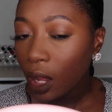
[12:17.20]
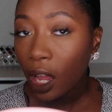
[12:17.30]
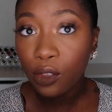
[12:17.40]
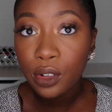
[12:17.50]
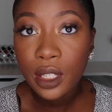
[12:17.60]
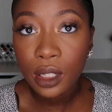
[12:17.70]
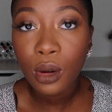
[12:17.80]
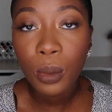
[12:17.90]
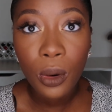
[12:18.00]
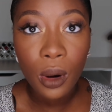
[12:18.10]
every
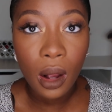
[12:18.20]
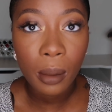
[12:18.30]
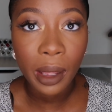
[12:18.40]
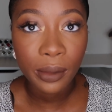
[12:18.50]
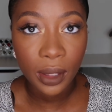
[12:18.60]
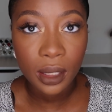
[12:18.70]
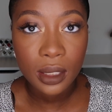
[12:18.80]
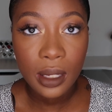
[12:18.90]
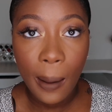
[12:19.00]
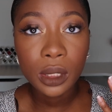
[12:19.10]
single pore on my face,
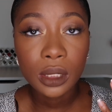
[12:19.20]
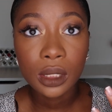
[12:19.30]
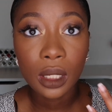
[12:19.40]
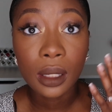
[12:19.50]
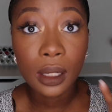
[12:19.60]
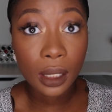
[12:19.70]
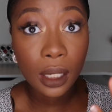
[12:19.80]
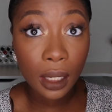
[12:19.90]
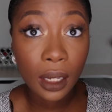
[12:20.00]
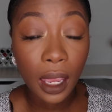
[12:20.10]
which,
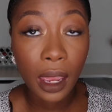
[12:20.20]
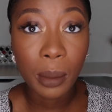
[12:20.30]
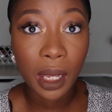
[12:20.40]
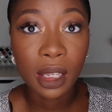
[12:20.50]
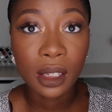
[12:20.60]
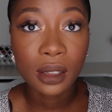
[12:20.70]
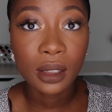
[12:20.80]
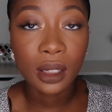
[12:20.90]
looking at my